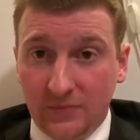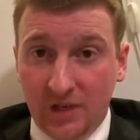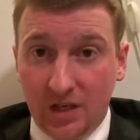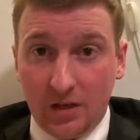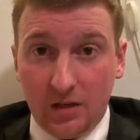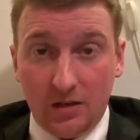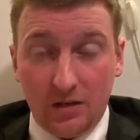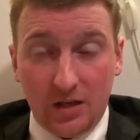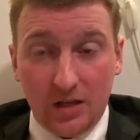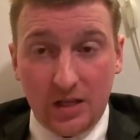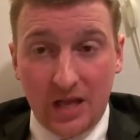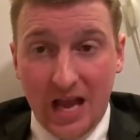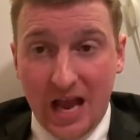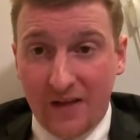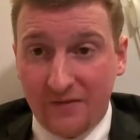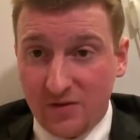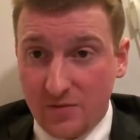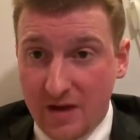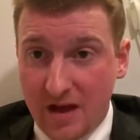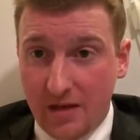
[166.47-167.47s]
In, in the
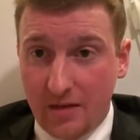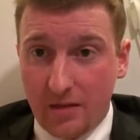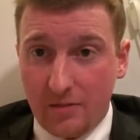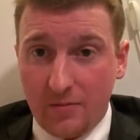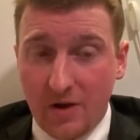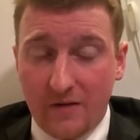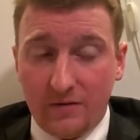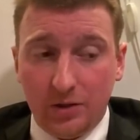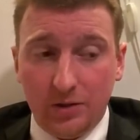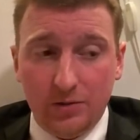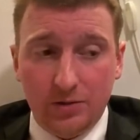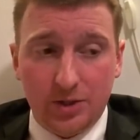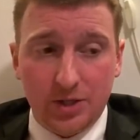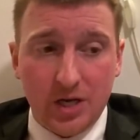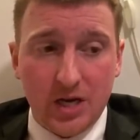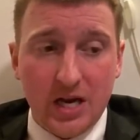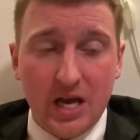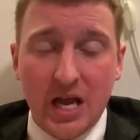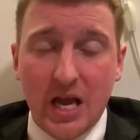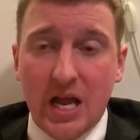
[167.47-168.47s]
aftermath of the
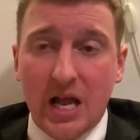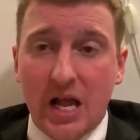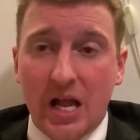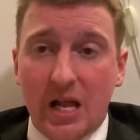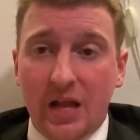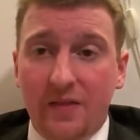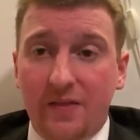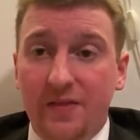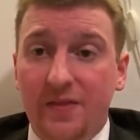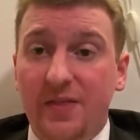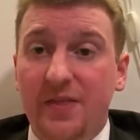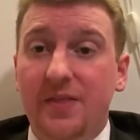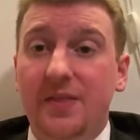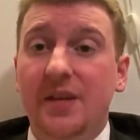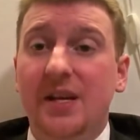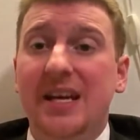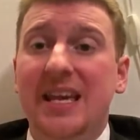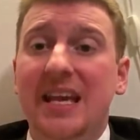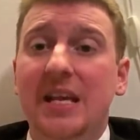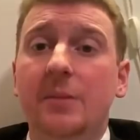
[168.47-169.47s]
revolution,
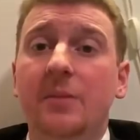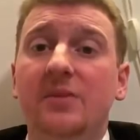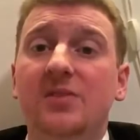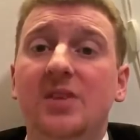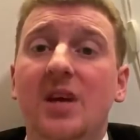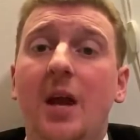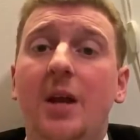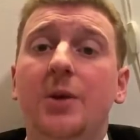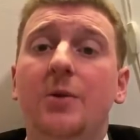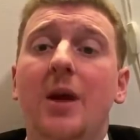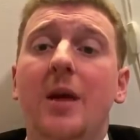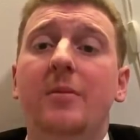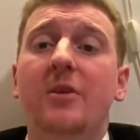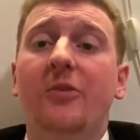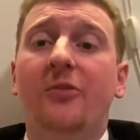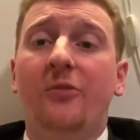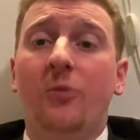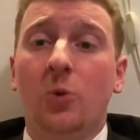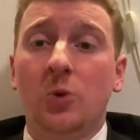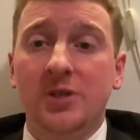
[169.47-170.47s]
the Kingdom of Saudi Arabia
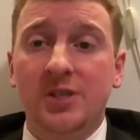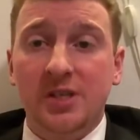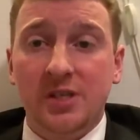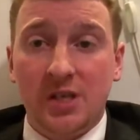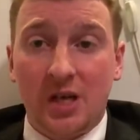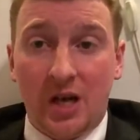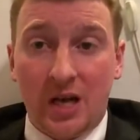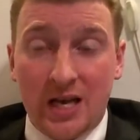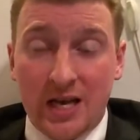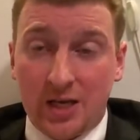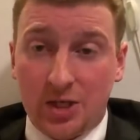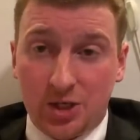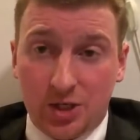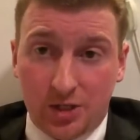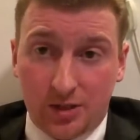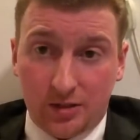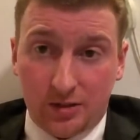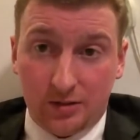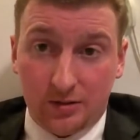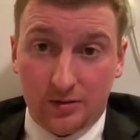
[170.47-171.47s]
forces an election.
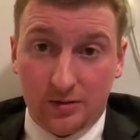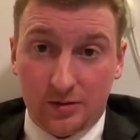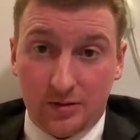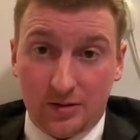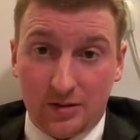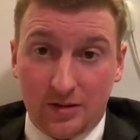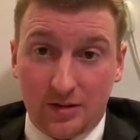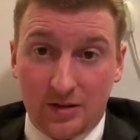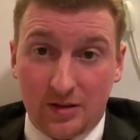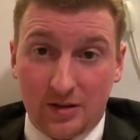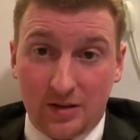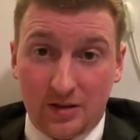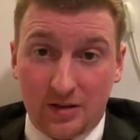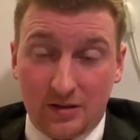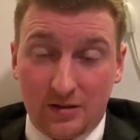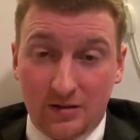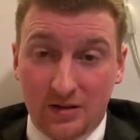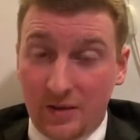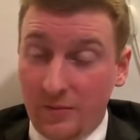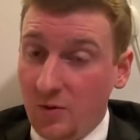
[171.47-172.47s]

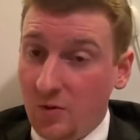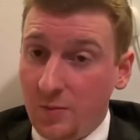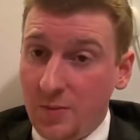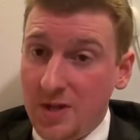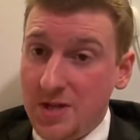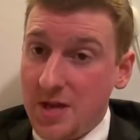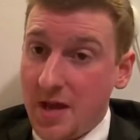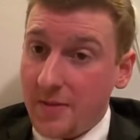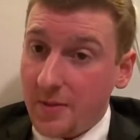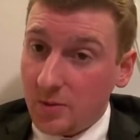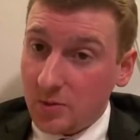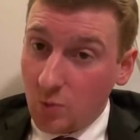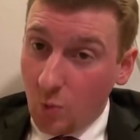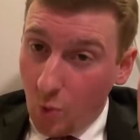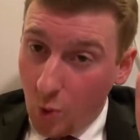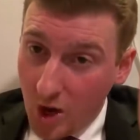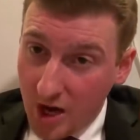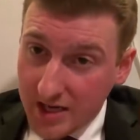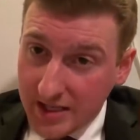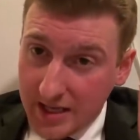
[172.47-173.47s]
And let me repeat that. there was
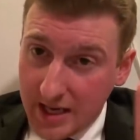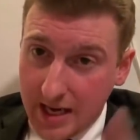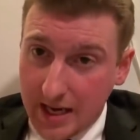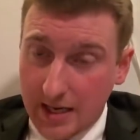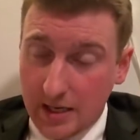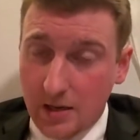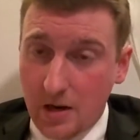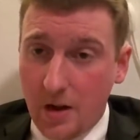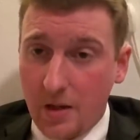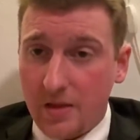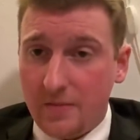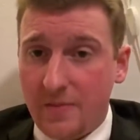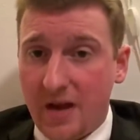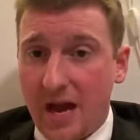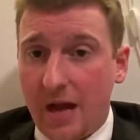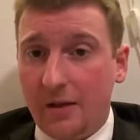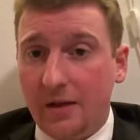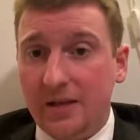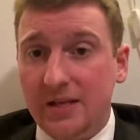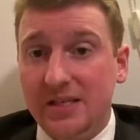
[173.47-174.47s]
one candidate on the
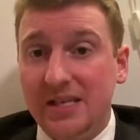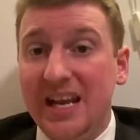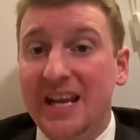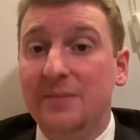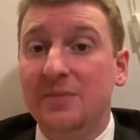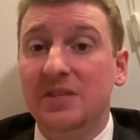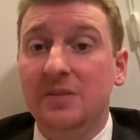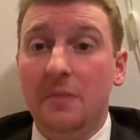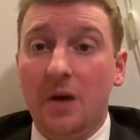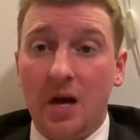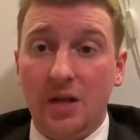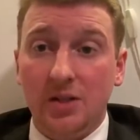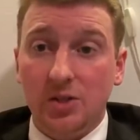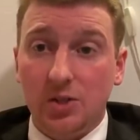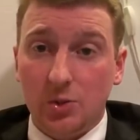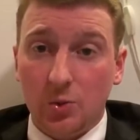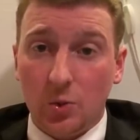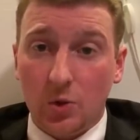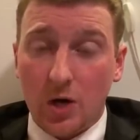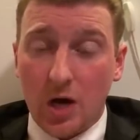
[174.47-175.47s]
ballot. His name is
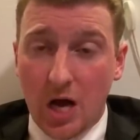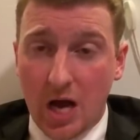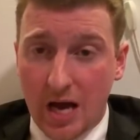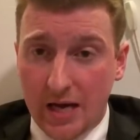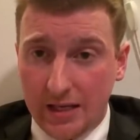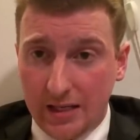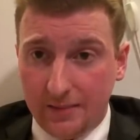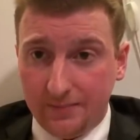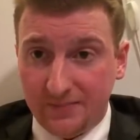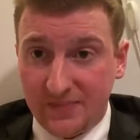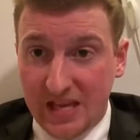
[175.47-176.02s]
Mansour Hadi.